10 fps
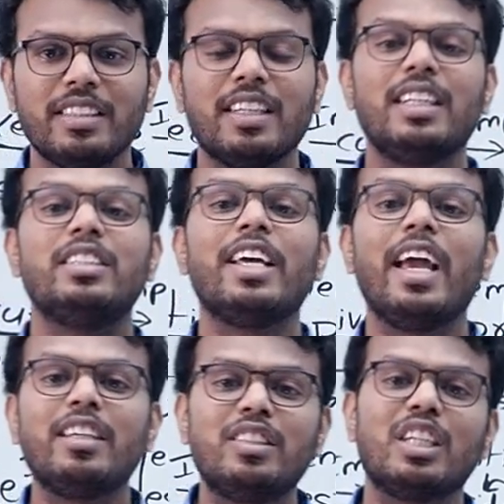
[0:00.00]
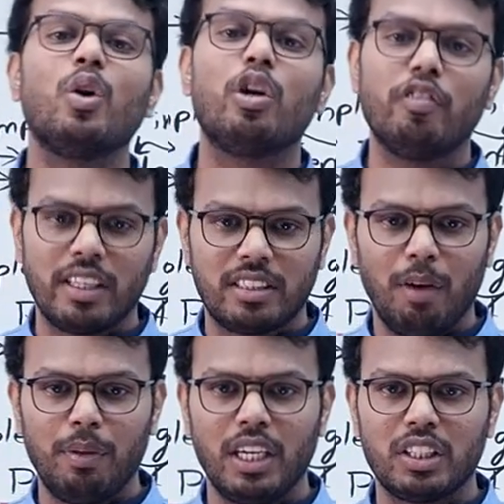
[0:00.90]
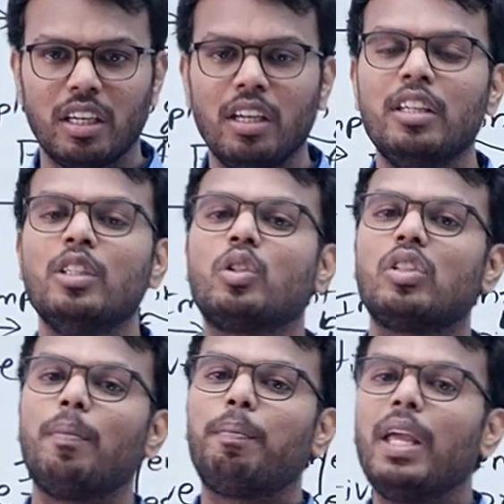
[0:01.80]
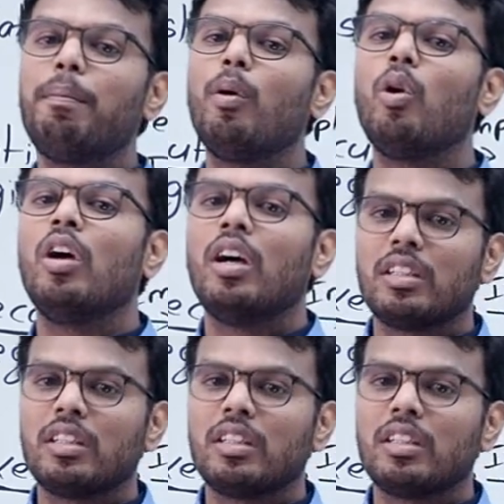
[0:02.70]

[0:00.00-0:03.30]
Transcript: that is executive examination. So, the people